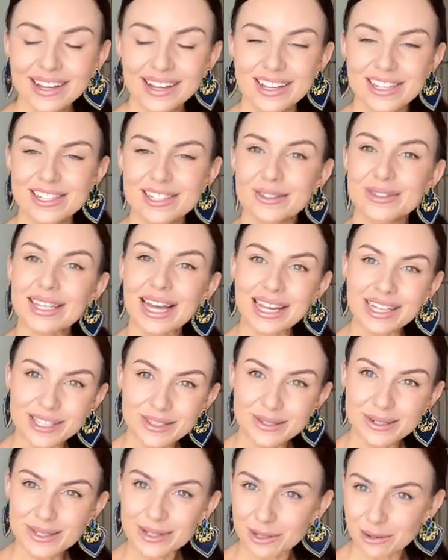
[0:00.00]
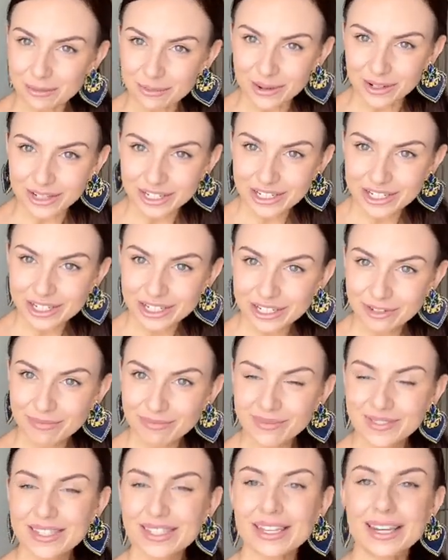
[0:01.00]
So thank you so much.
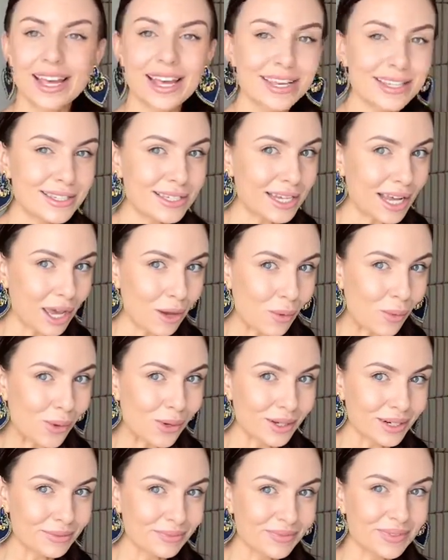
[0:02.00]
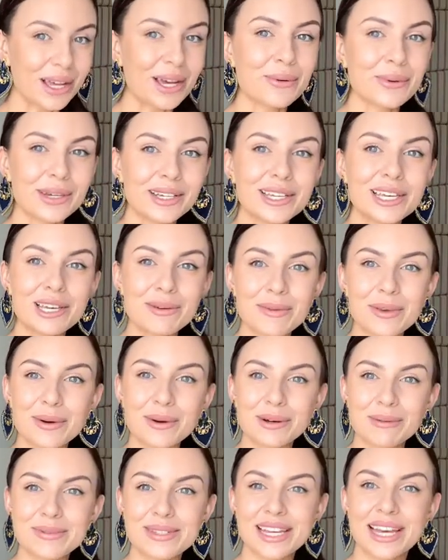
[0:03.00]
Today is day one. I will keep you
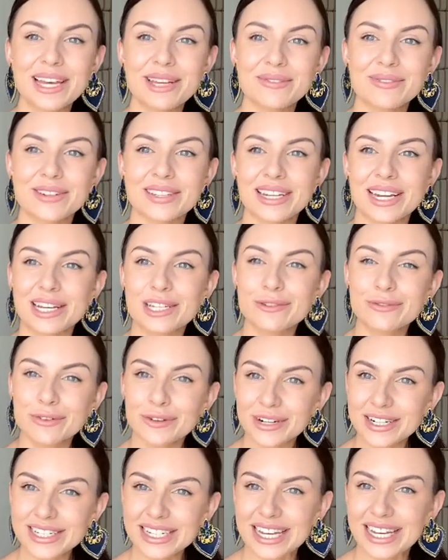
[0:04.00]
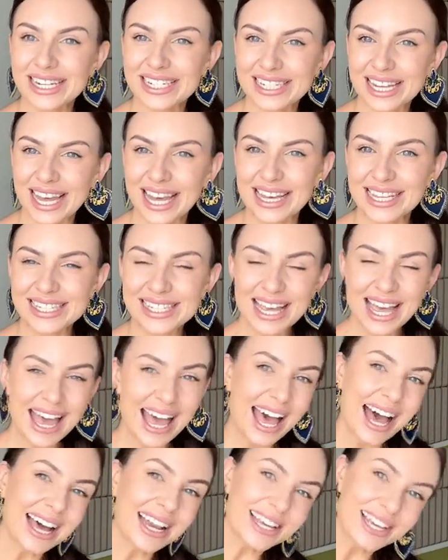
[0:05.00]
updated for the next 14 days
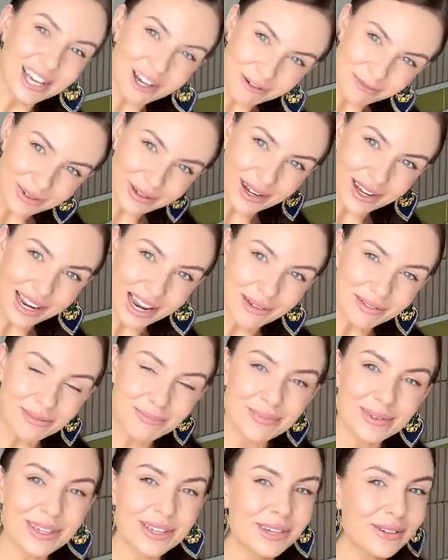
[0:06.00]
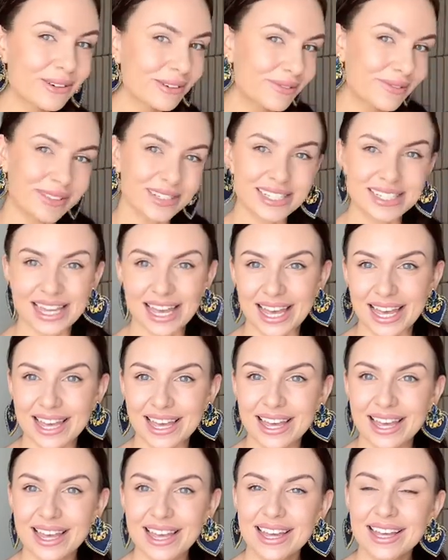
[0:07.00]
and I hope you all have a beautiful
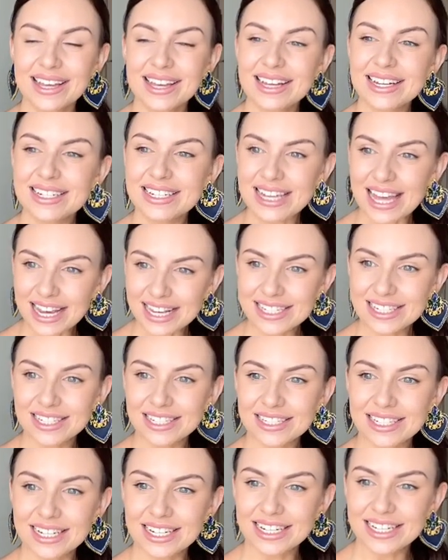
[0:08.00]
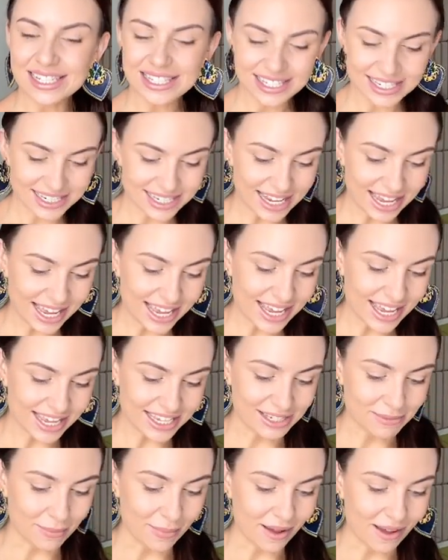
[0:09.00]
day. Next on the list today
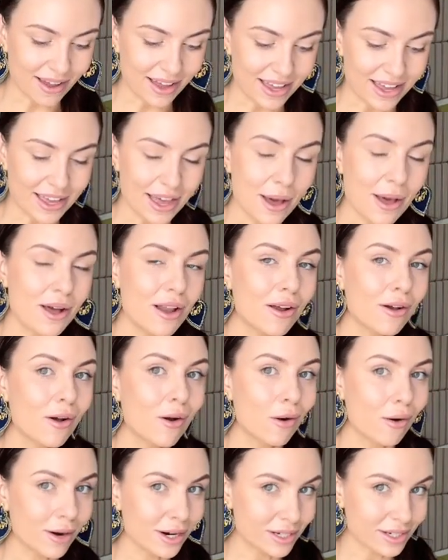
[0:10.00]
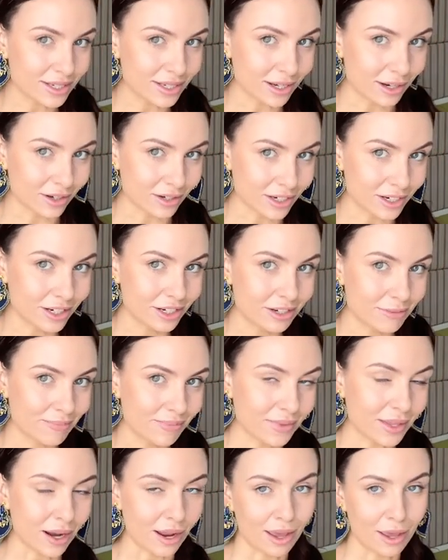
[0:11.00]
is my gorgeous lunch
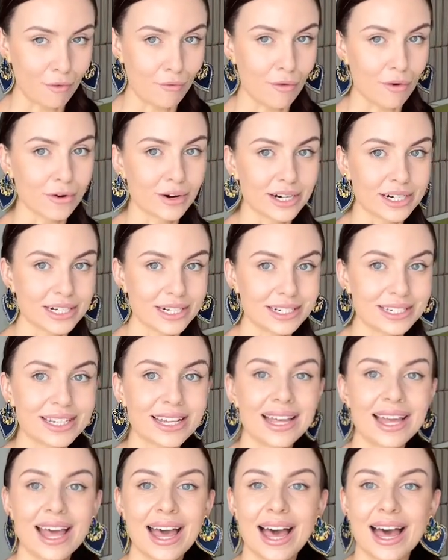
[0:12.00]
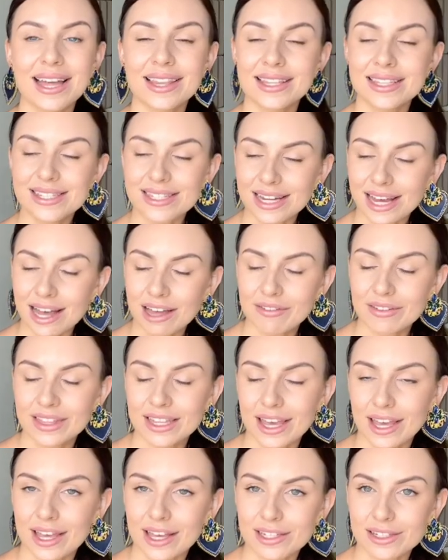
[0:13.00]
that I have ordered, and the staff in
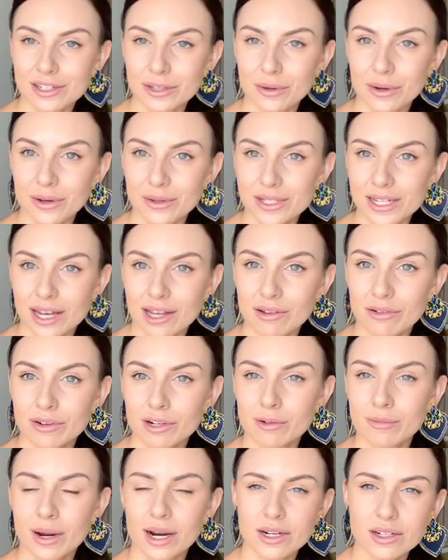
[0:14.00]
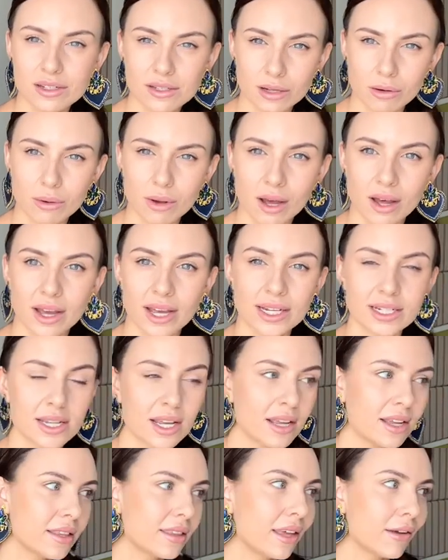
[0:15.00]
the ASQ hotel room are so kind.
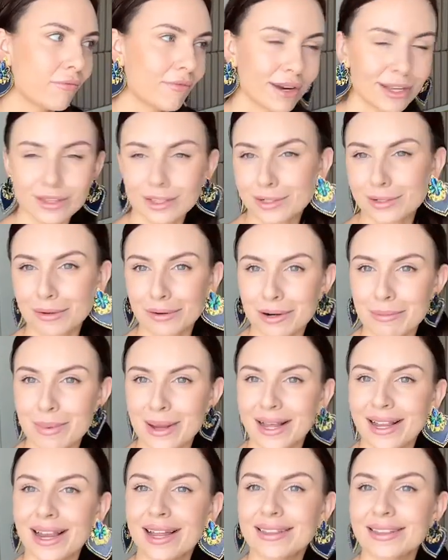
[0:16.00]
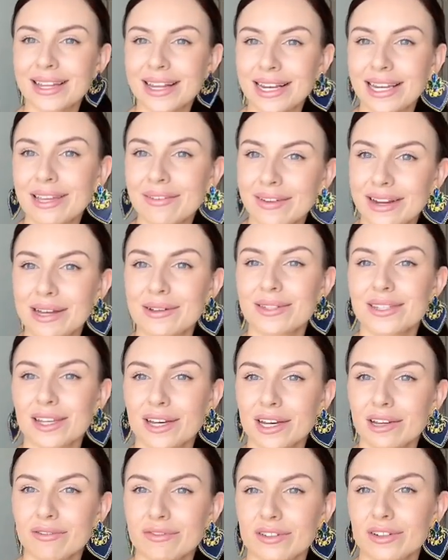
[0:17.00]
They ring the doorbell and they leave it
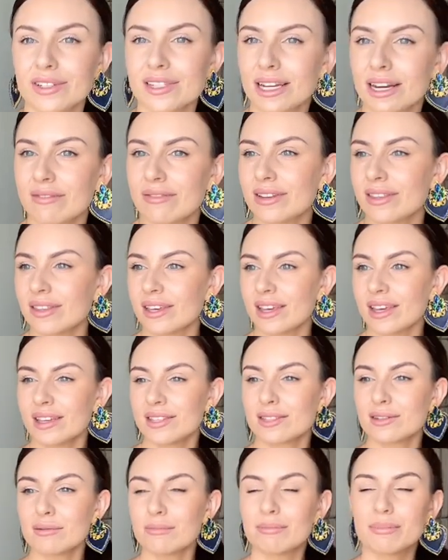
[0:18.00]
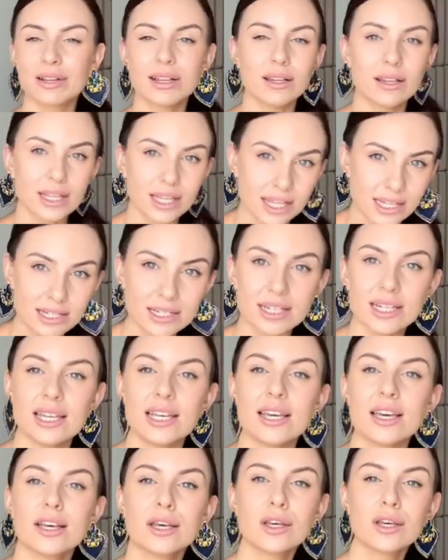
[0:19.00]
outside for us. Everything is
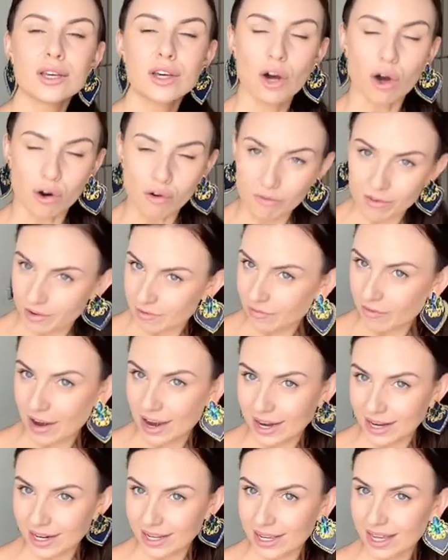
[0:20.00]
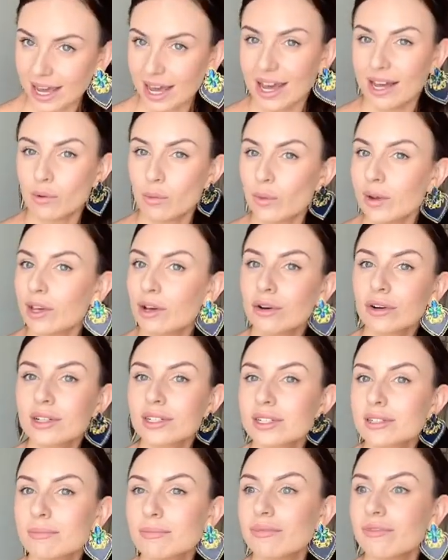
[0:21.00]
completely COVID friendly and we
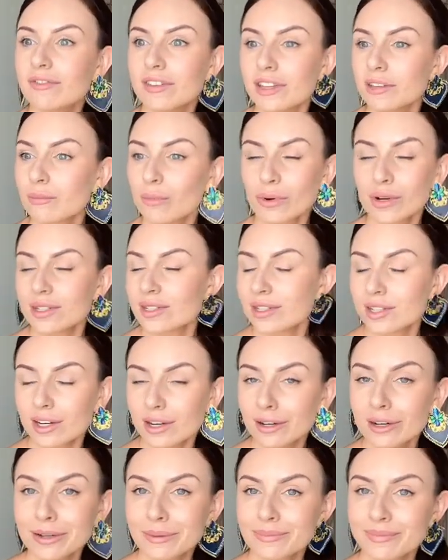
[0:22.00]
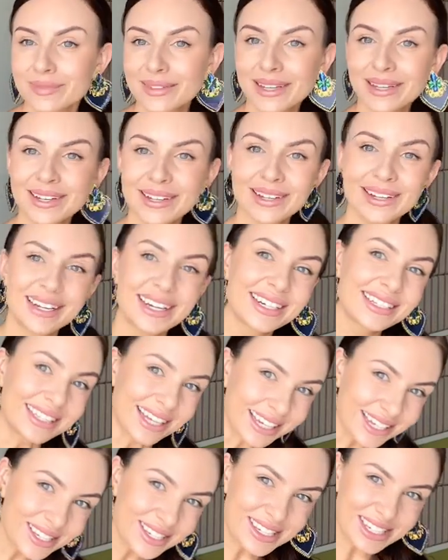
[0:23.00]
couldn't feel more secure.
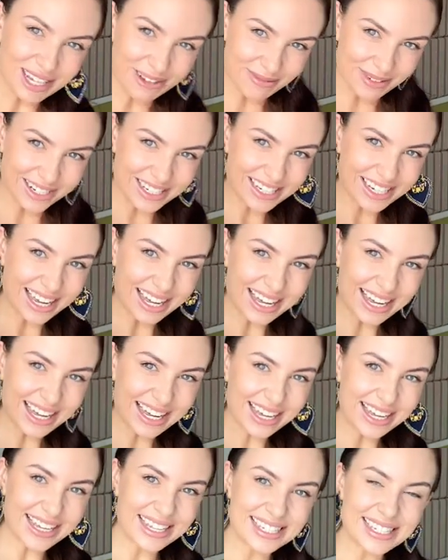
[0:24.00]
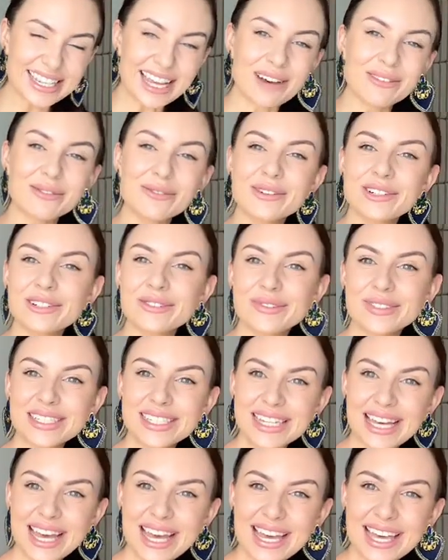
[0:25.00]
Thank you so much, guys. Have a wonderful
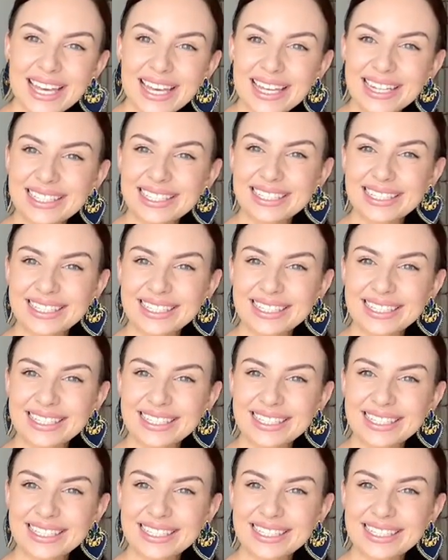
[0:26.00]
day.